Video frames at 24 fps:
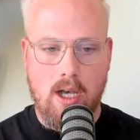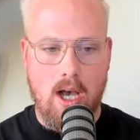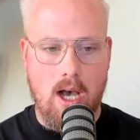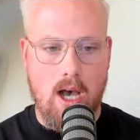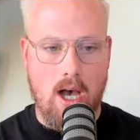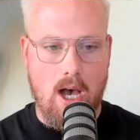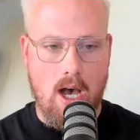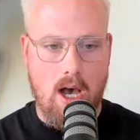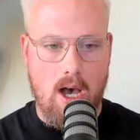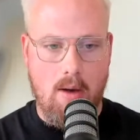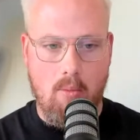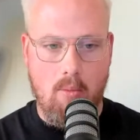
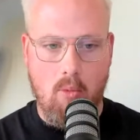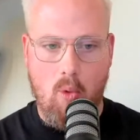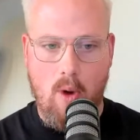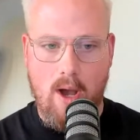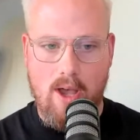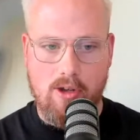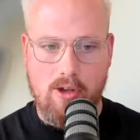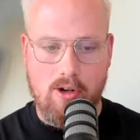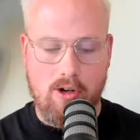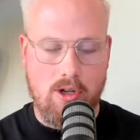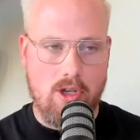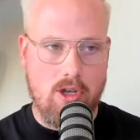
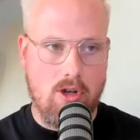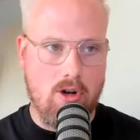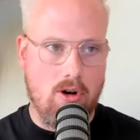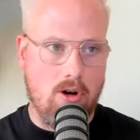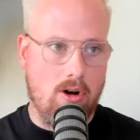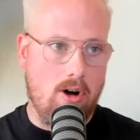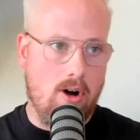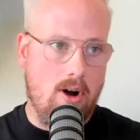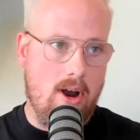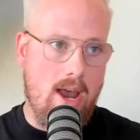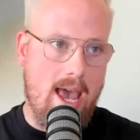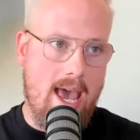whether
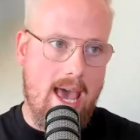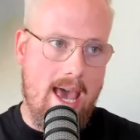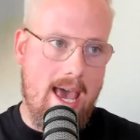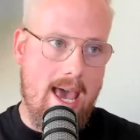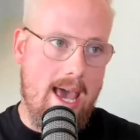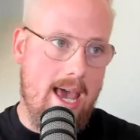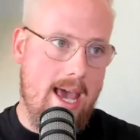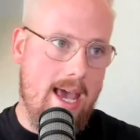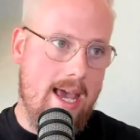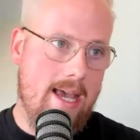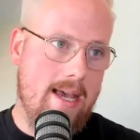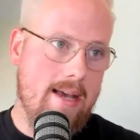you're
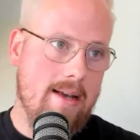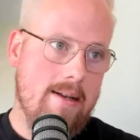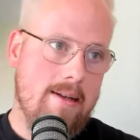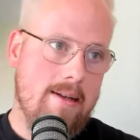a